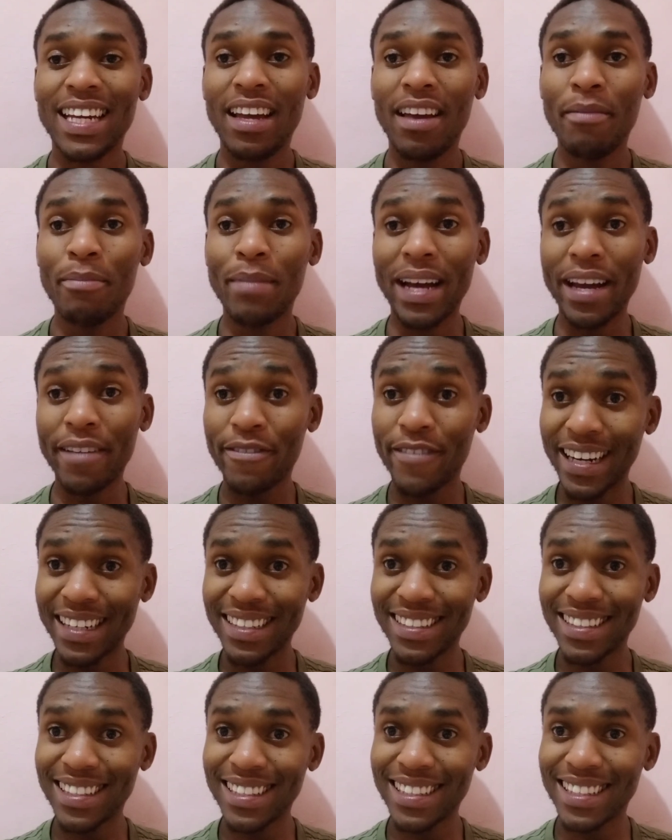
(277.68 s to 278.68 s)
My
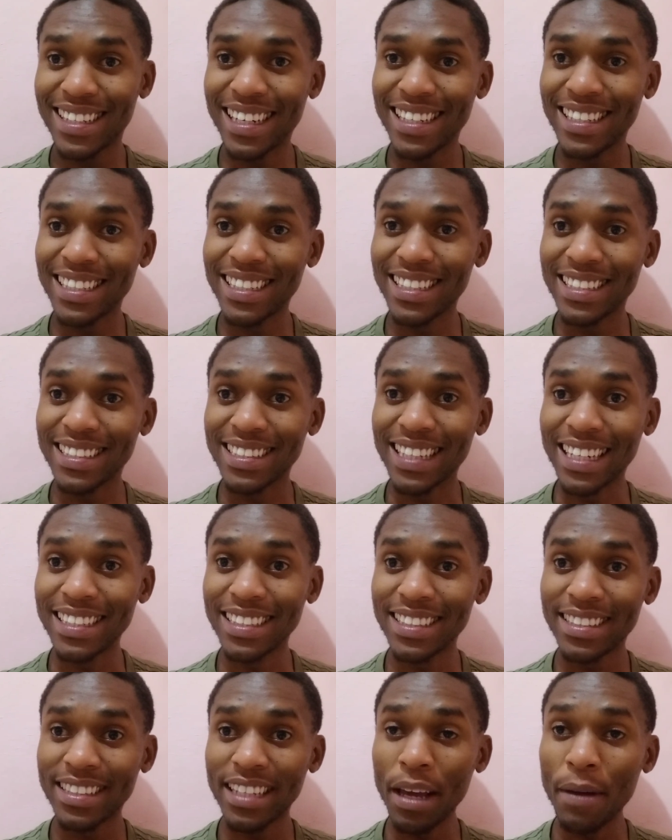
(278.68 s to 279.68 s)
friends, trading is that
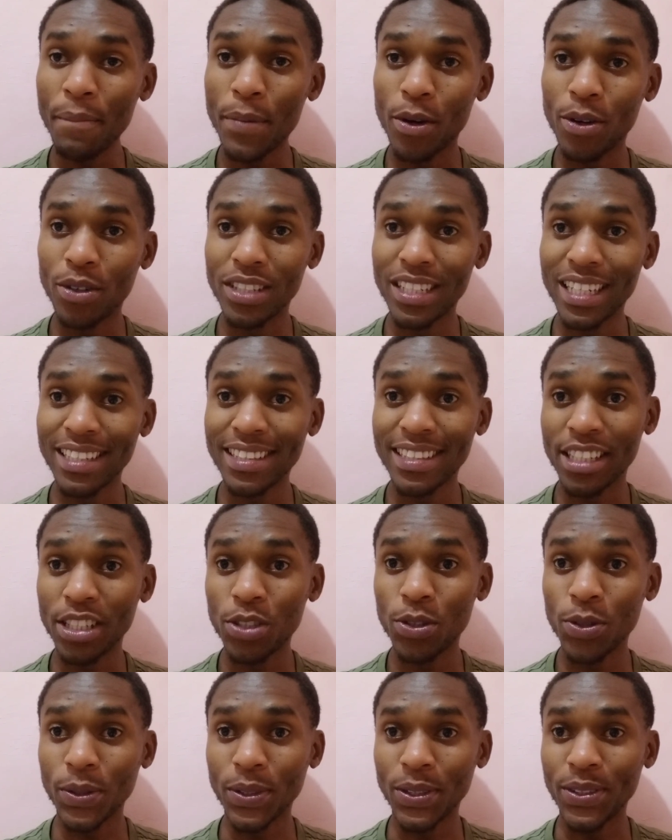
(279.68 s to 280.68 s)
simple. You just
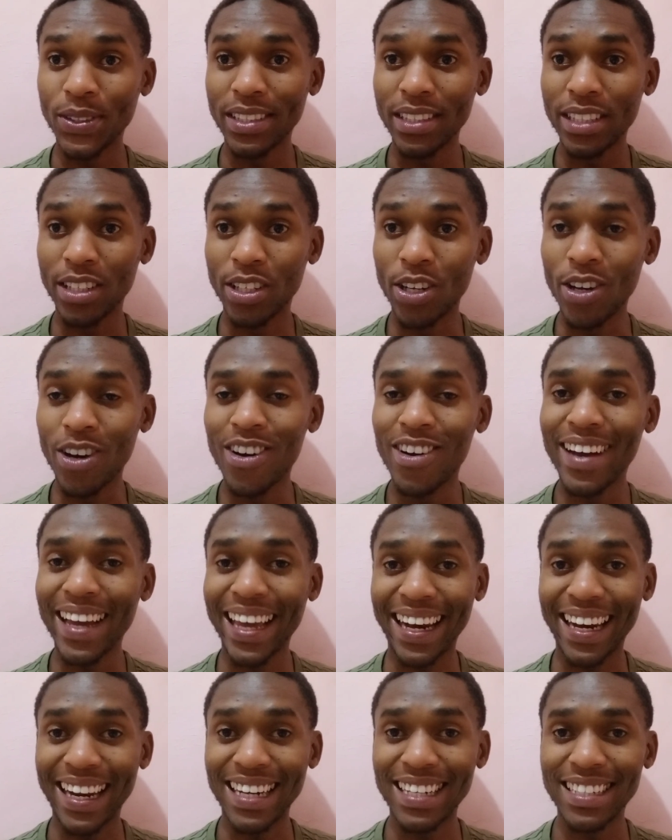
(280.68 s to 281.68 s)
need to know
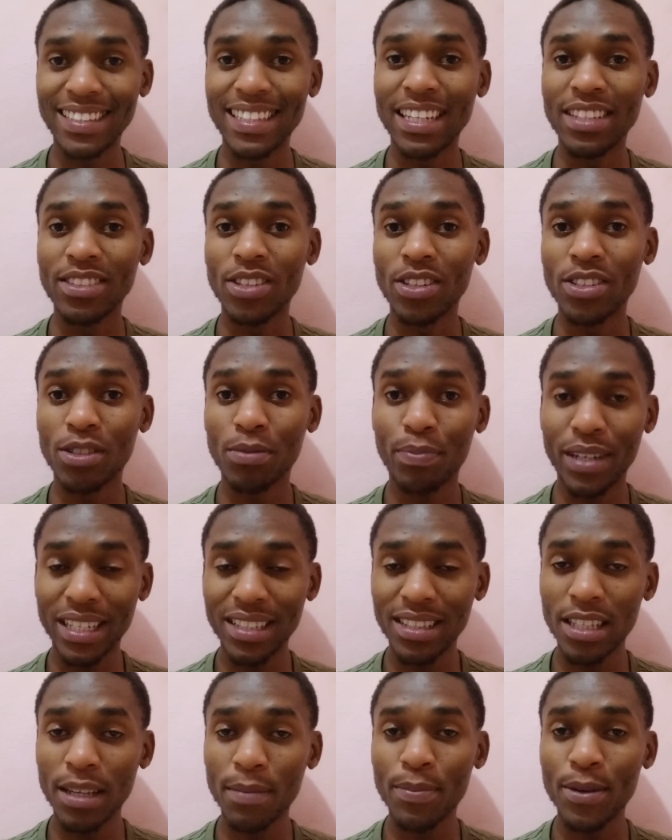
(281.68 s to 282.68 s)
and understand those
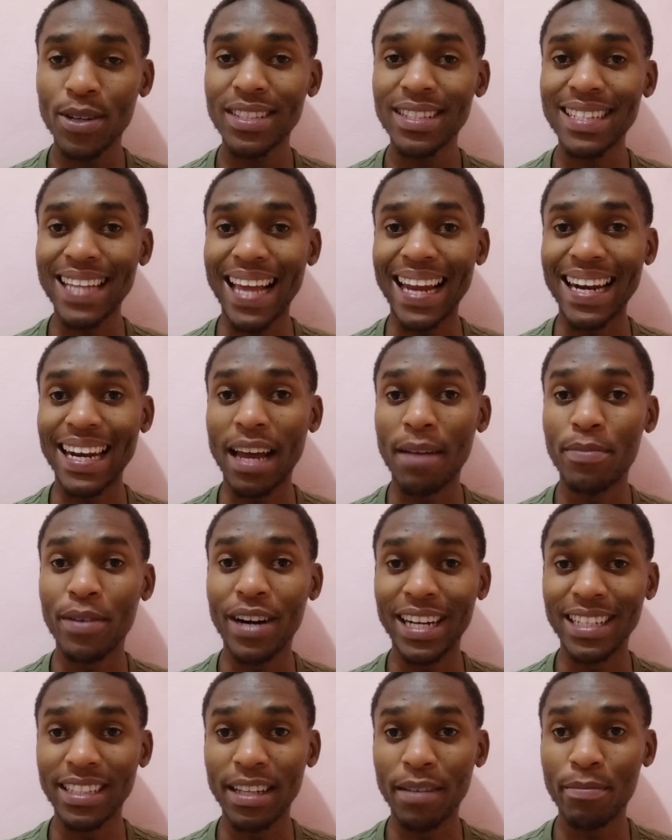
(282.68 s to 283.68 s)
principles and
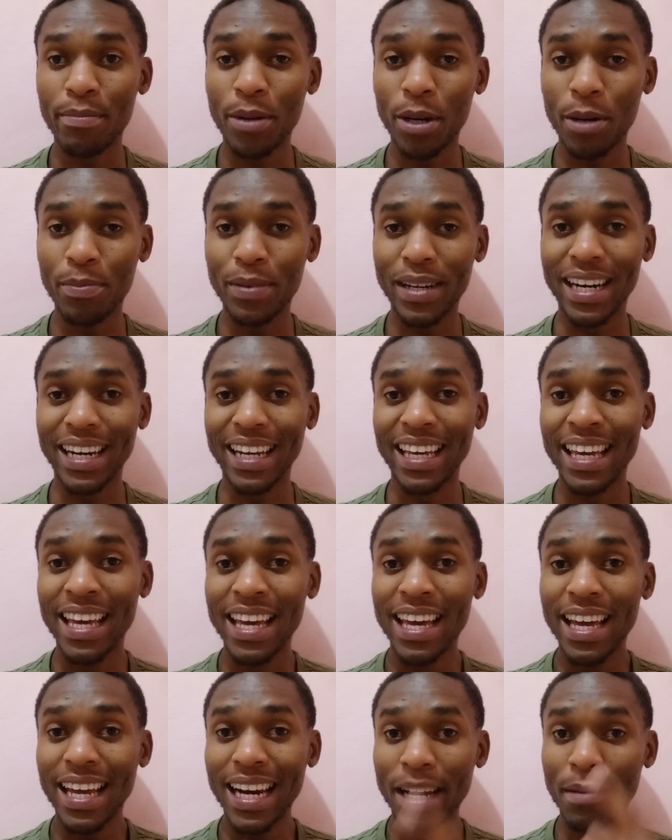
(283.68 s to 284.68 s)
apply them properly.
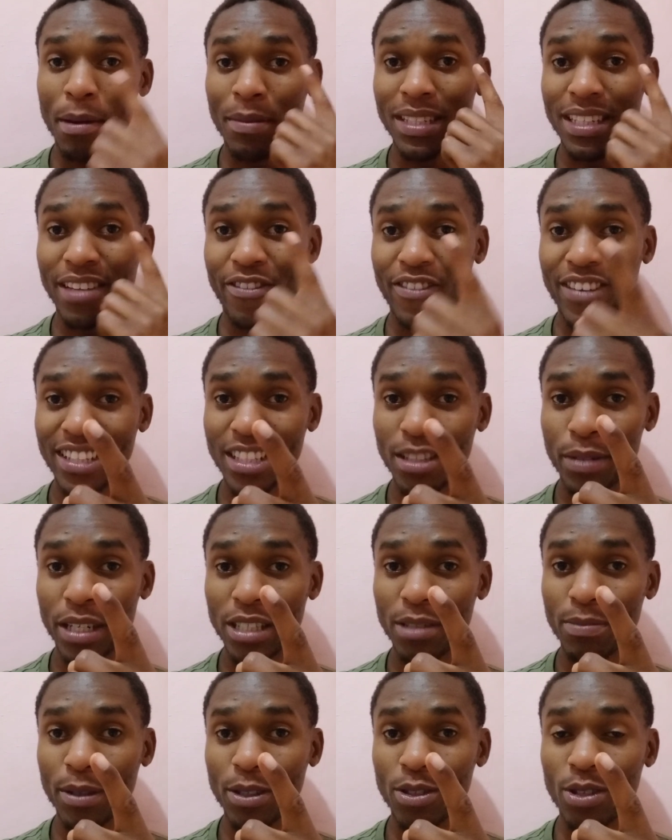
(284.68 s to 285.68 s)
Remember, the first
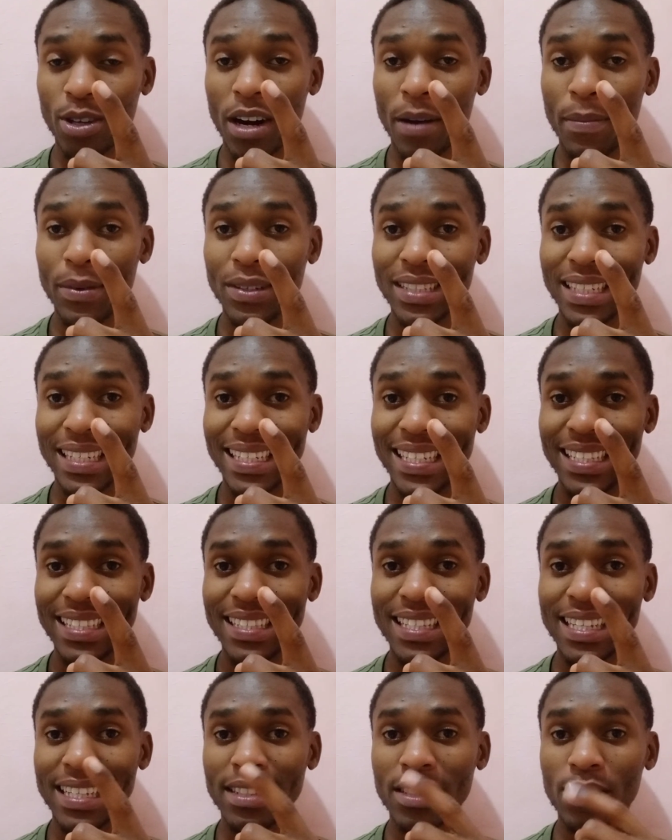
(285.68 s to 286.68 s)
principle is all about the
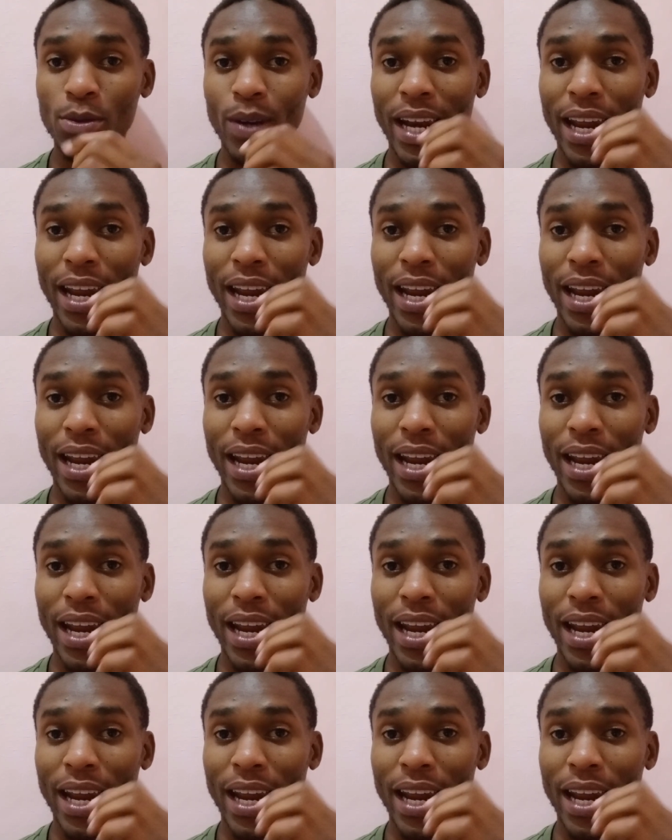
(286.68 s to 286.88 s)
distance.